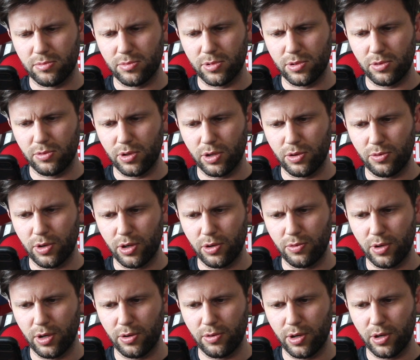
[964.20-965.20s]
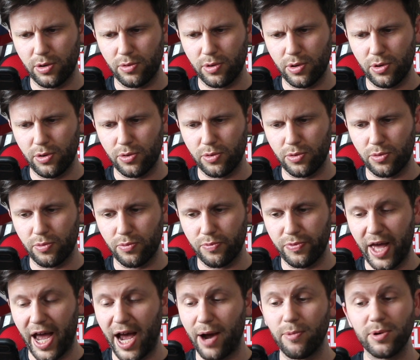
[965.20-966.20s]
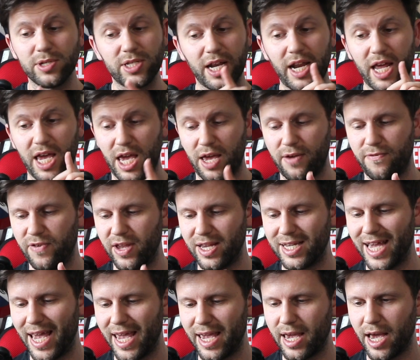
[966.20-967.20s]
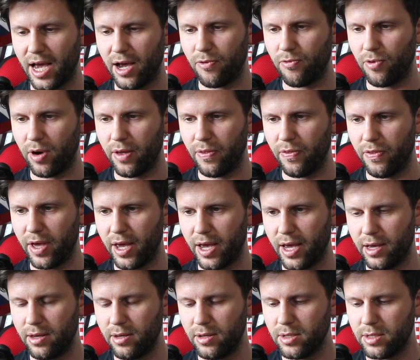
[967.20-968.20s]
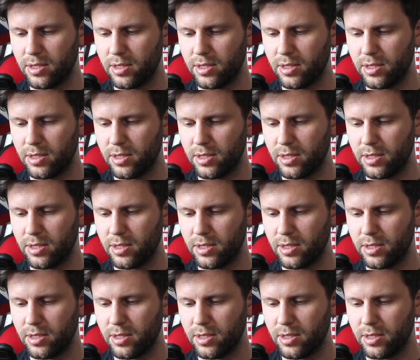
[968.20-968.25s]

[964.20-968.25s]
oh, oh, oh, oh, oh, oh. That was an iffy takeout right there.